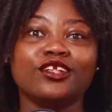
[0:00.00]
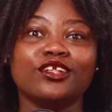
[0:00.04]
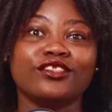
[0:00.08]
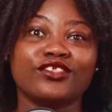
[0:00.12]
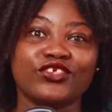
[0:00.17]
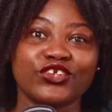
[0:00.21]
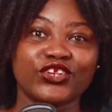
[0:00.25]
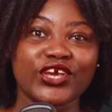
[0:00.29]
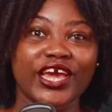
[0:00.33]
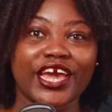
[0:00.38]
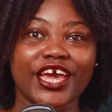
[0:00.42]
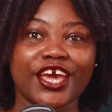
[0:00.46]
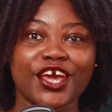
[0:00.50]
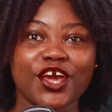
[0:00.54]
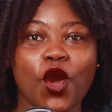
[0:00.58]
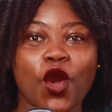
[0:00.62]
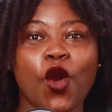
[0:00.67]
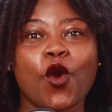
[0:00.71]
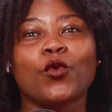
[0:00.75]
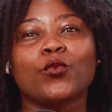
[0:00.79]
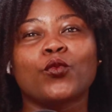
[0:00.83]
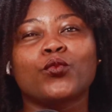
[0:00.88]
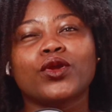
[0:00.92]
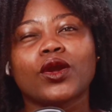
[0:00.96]
Today,
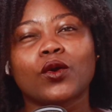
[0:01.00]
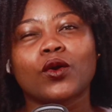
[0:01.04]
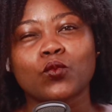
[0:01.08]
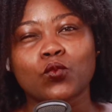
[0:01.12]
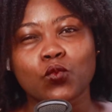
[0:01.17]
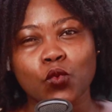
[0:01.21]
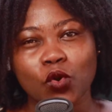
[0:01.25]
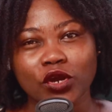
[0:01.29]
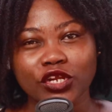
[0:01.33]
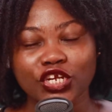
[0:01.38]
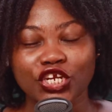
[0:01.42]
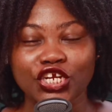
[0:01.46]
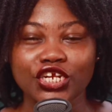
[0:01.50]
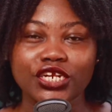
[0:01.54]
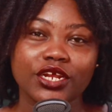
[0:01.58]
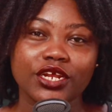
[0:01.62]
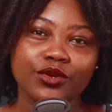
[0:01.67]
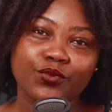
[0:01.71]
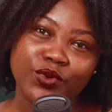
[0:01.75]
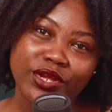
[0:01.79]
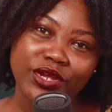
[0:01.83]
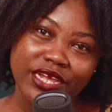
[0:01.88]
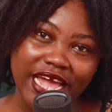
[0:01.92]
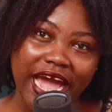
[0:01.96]
we are watching
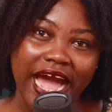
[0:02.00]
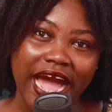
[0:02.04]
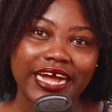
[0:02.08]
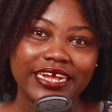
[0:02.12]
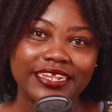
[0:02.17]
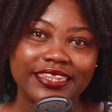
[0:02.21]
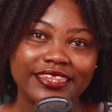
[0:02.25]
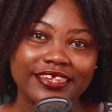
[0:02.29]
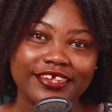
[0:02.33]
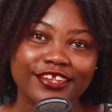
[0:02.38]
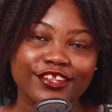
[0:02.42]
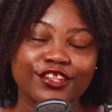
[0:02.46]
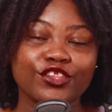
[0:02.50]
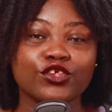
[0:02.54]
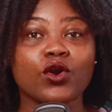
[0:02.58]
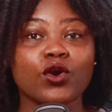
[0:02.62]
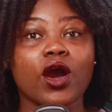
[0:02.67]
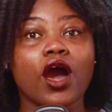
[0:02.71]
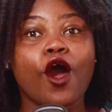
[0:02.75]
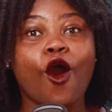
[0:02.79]
and reacting to